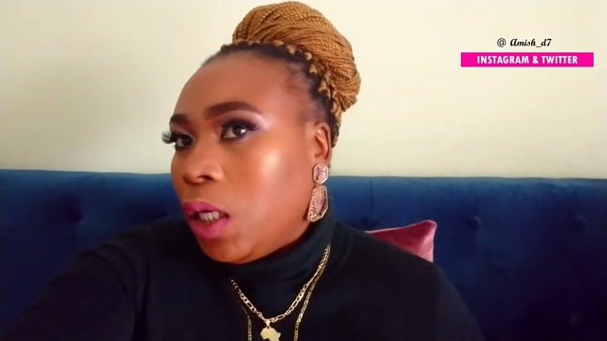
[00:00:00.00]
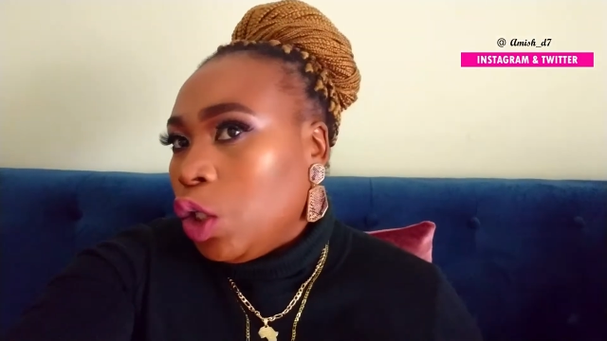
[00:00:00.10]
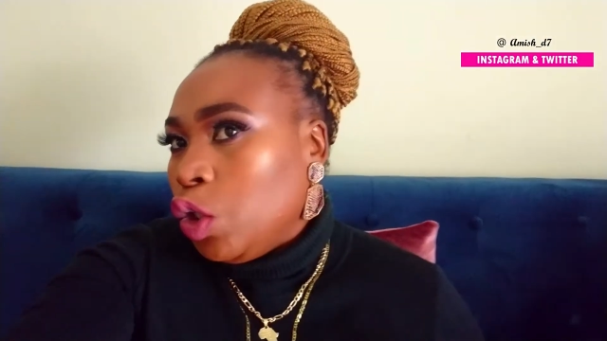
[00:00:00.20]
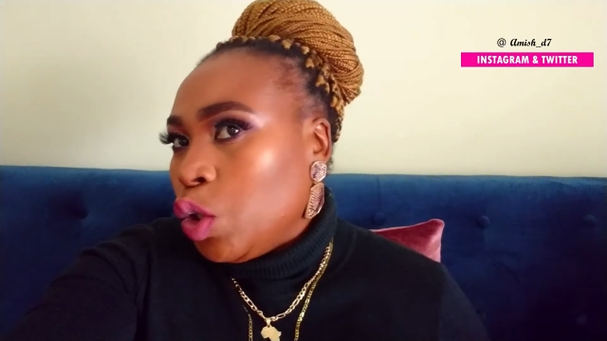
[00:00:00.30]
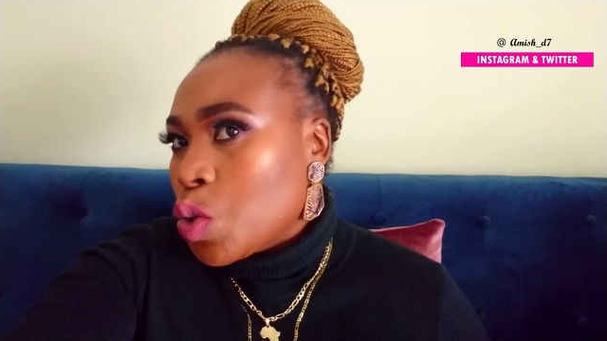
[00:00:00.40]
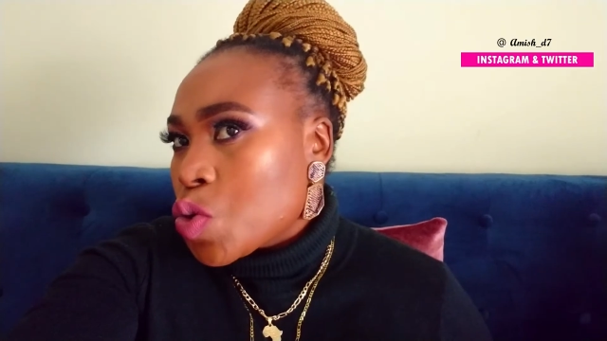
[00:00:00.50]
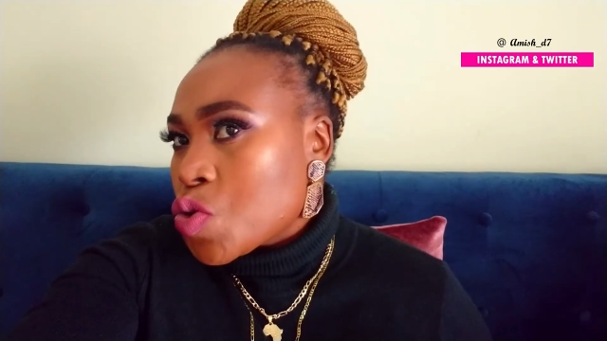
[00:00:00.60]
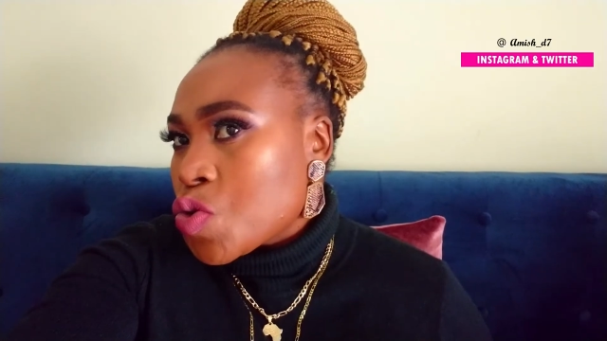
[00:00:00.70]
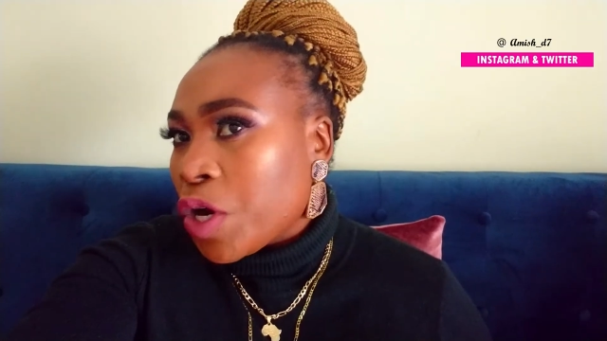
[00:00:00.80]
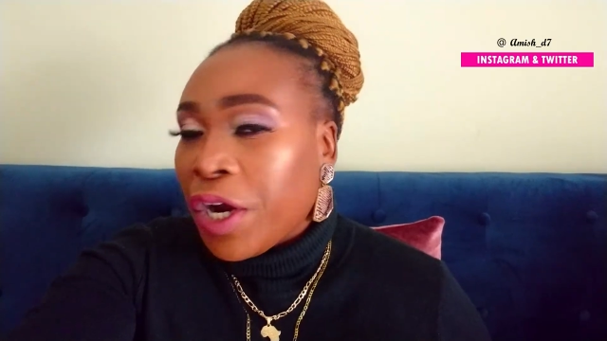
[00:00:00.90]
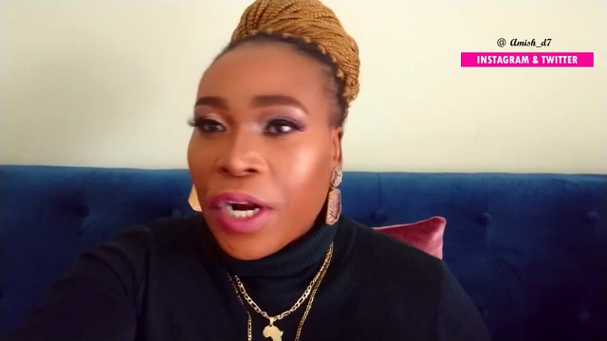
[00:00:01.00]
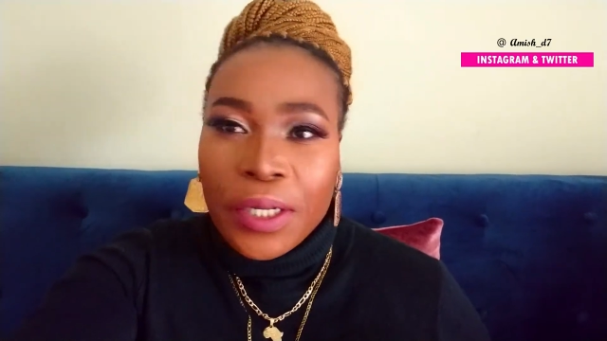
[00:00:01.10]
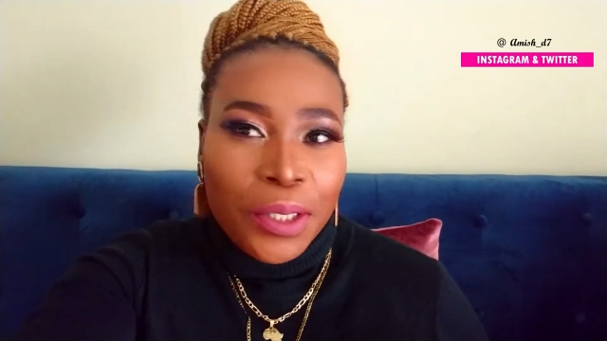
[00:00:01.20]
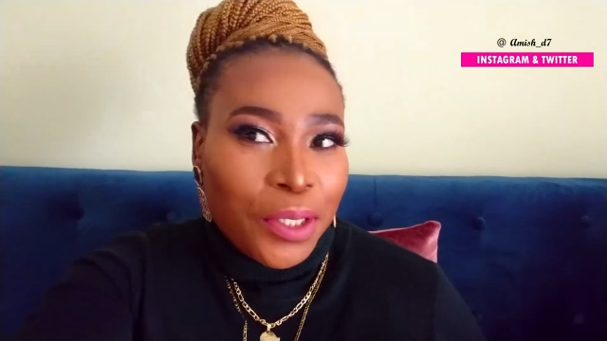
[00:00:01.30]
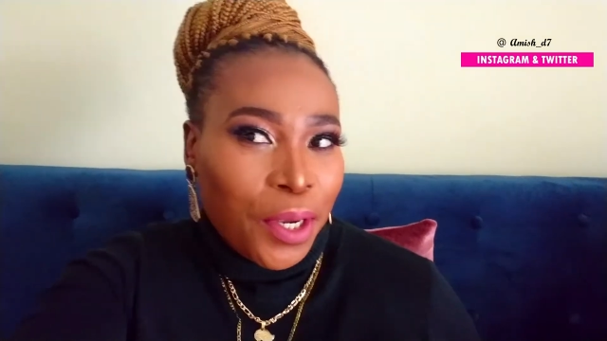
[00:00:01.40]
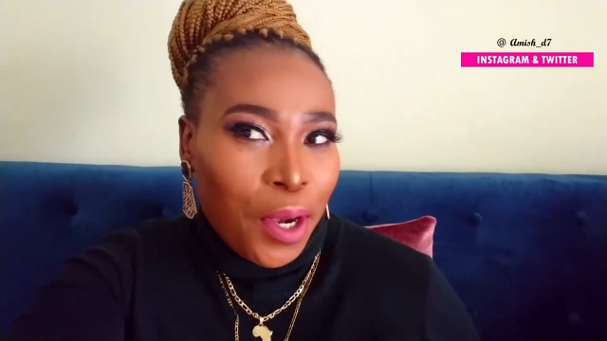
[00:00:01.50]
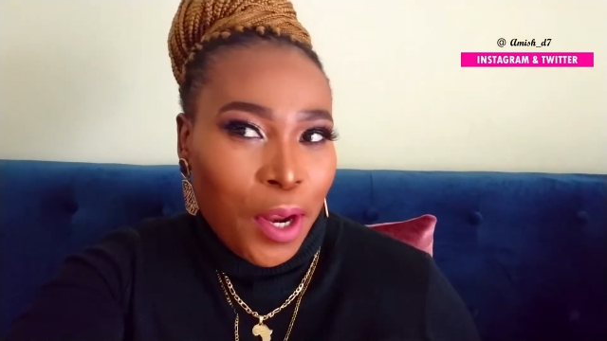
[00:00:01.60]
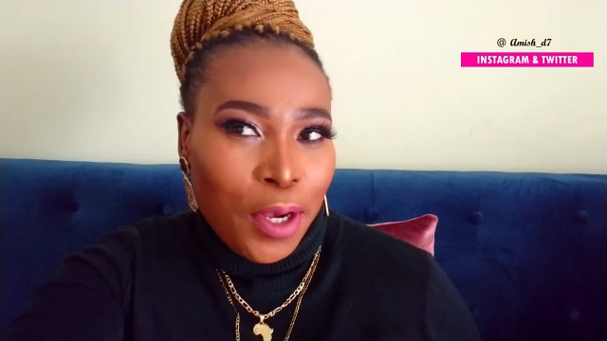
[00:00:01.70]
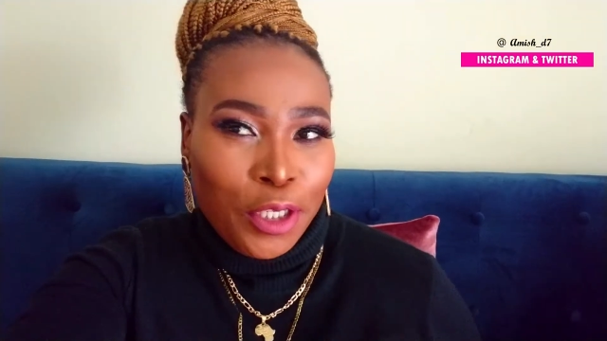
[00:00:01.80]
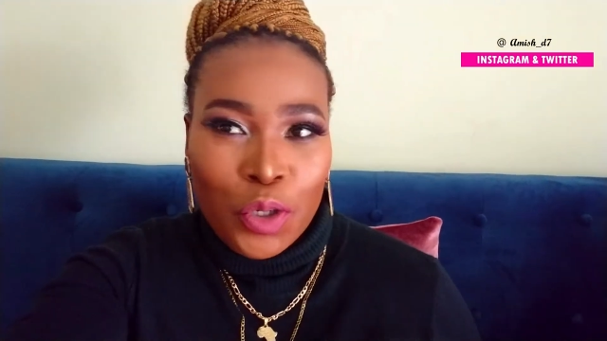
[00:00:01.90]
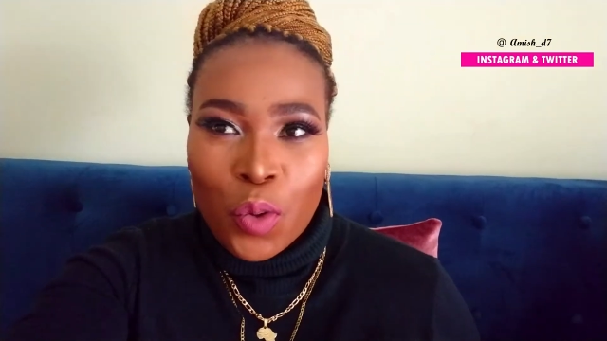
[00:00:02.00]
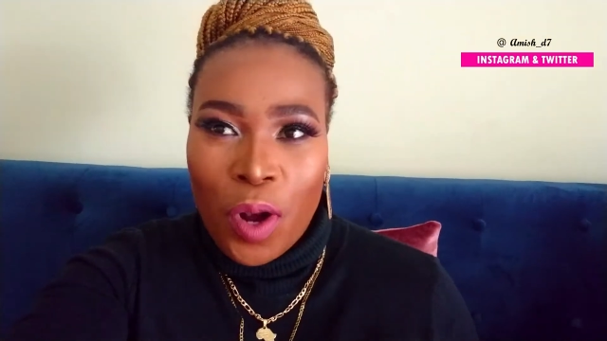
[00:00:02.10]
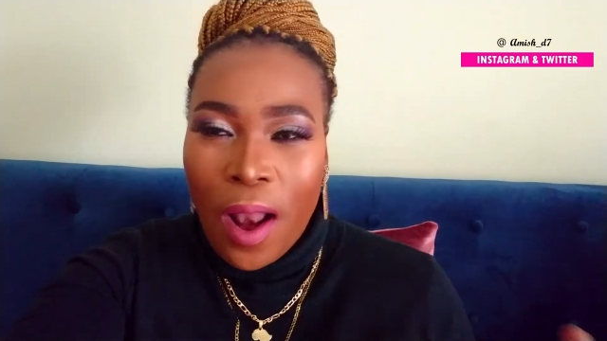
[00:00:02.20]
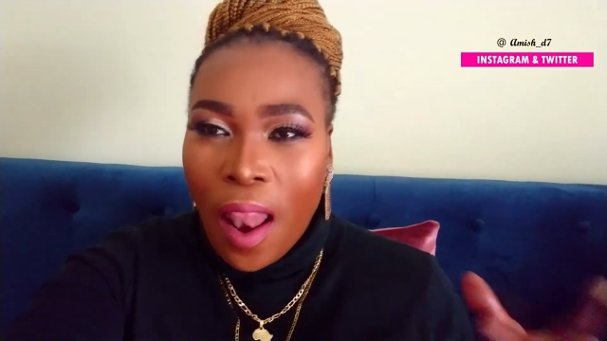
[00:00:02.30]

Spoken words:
Yeah, and I decided to